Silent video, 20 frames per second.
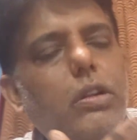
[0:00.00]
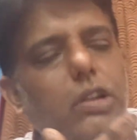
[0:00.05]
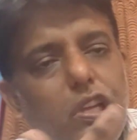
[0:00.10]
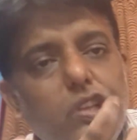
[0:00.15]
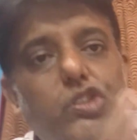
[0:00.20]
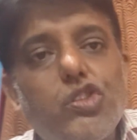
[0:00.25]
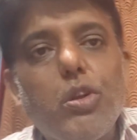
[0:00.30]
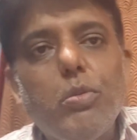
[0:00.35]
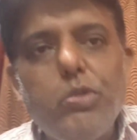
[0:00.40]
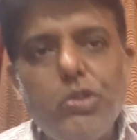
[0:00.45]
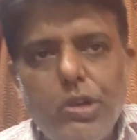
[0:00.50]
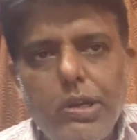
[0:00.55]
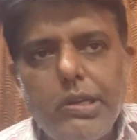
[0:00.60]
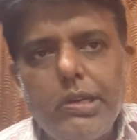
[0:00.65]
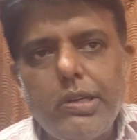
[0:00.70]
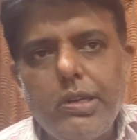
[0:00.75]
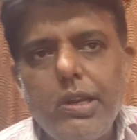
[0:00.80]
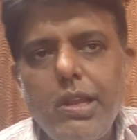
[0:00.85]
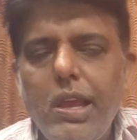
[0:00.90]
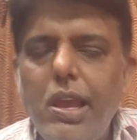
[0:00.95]
distribute
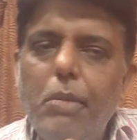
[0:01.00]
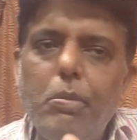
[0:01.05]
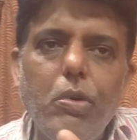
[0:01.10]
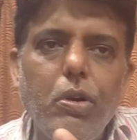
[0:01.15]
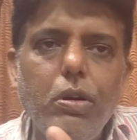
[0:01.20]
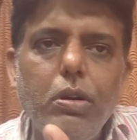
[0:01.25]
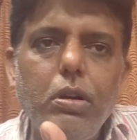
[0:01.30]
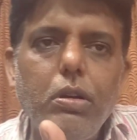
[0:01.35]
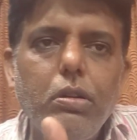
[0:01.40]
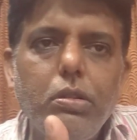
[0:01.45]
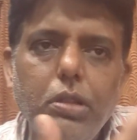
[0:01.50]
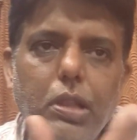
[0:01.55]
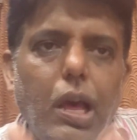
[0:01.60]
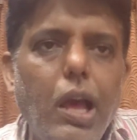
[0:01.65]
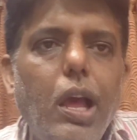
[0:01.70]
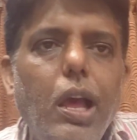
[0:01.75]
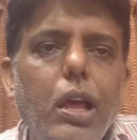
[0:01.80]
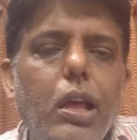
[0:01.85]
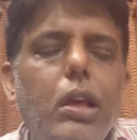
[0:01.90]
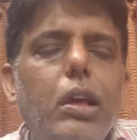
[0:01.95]
it among
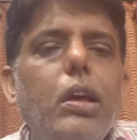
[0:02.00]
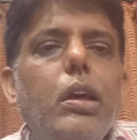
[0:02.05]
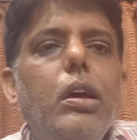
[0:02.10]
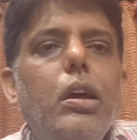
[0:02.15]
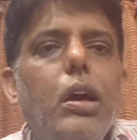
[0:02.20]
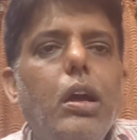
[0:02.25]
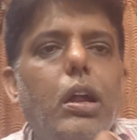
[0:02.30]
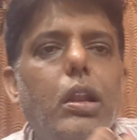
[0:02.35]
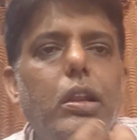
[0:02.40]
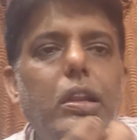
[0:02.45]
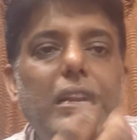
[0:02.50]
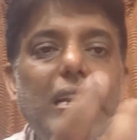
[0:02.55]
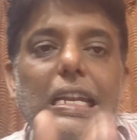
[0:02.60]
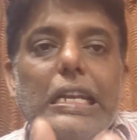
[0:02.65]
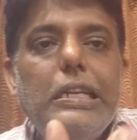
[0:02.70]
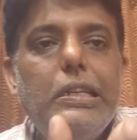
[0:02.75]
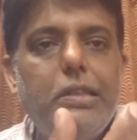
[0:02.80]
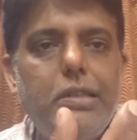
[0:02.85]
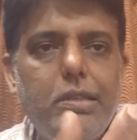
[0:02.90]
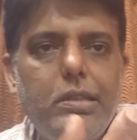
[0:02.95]
the
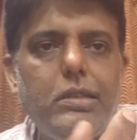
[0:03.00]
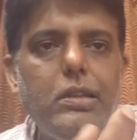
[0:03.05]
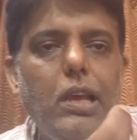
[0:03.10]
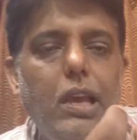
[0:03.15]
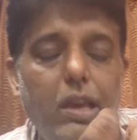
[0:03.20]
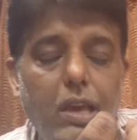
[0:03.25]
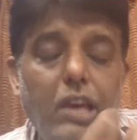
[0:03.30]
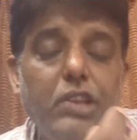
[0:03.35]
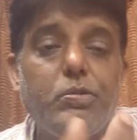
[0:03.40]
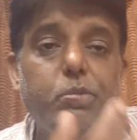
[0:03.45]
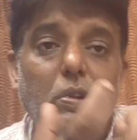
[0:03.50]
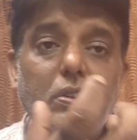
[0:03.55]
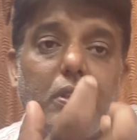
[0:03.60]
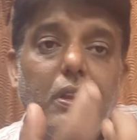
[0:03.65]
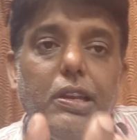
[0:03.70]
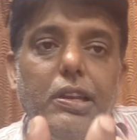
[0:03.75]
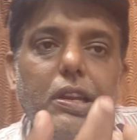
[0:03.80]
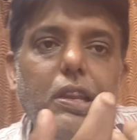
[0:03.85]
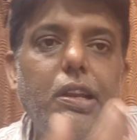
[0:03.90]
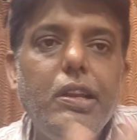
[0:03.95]
needs, as for
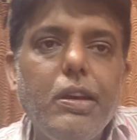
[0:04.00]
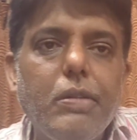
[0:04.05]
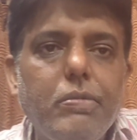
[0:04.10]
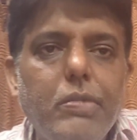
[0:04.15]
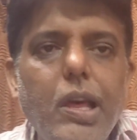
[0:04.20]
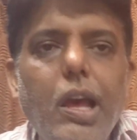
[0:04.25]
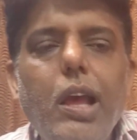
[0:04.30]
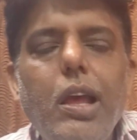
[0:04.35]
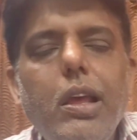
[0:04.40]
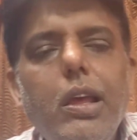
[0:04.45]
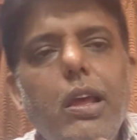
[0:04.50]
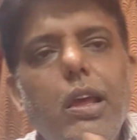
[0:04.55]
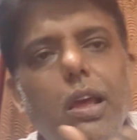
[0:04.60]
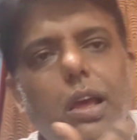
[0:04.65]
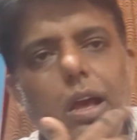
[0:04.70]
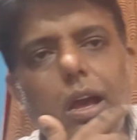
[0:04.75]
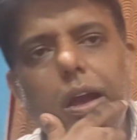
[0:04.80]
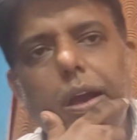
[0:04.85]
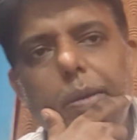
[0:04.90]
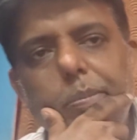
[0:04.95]
the need of the
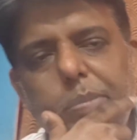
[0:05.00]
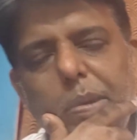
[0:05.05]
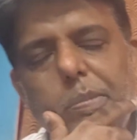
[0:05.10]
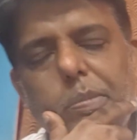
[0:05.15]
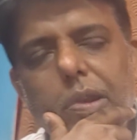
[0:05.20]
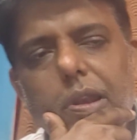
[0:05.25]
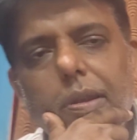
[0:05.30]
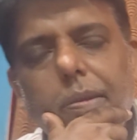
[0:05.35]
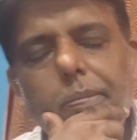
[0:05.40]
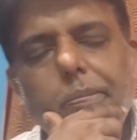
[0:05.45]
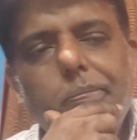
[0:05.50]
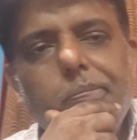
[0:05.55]
people.